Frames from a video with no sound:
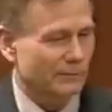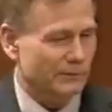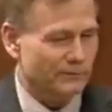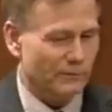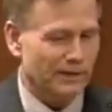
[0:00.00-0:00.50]

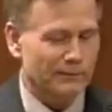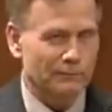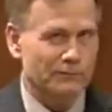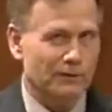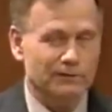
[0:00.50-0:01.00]
Lewis Frank,
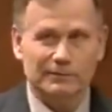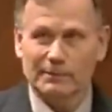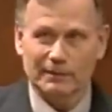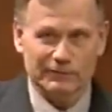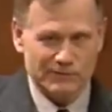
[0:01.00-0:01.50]
who've talked
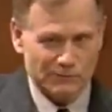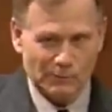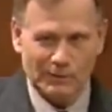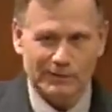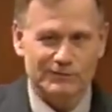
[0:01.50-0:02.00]
about
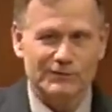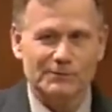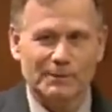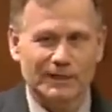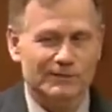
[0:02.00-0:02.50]
snowballs in
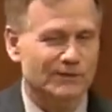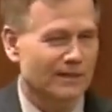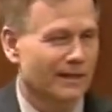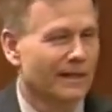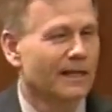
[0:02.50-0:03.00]
space
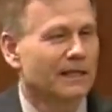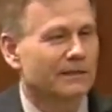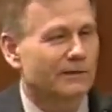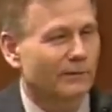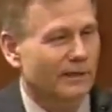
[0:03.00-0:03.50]
and
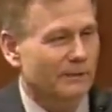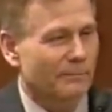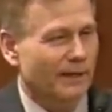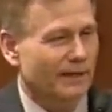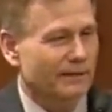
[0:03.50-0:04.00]
the great
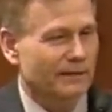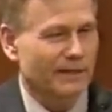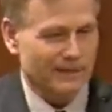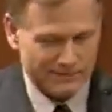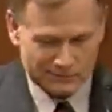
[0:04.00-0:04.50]
impact that
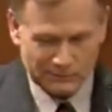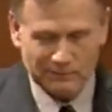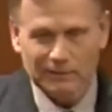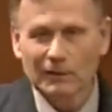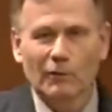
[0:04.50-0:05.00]
has
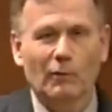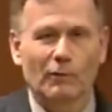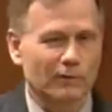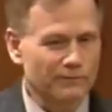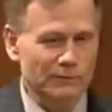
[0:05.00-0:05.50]
on
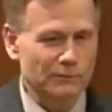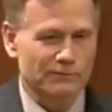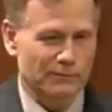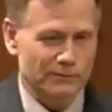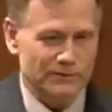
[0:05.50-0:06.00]
all of the
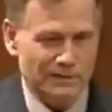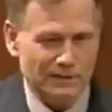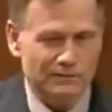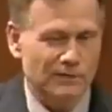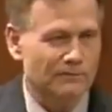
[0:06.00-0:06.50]
universe,
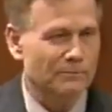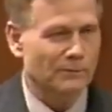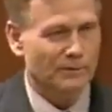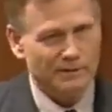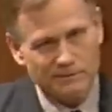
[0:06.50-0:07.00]
and Jeff
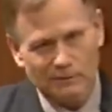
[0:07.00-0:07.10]
Murray has